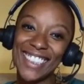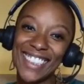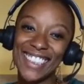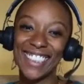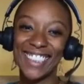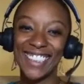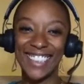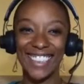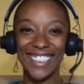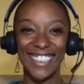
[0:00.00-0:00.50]

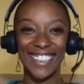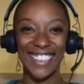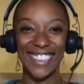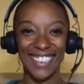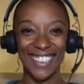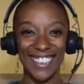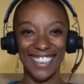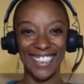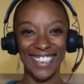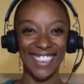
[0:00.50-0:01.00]

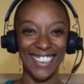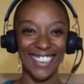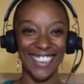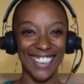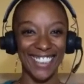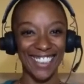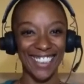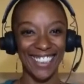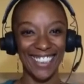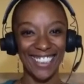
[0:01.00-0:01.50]

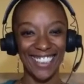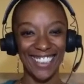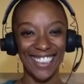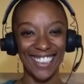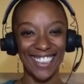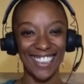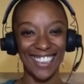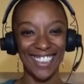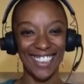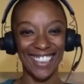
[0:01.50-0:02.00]

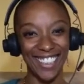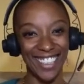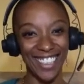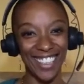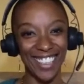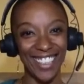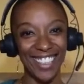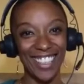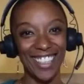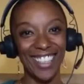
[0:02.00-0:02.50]

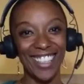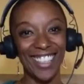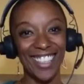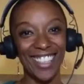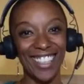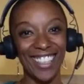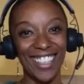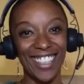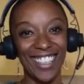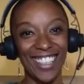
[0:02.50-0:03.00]

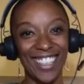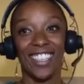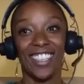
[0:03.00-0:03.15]
[no speech]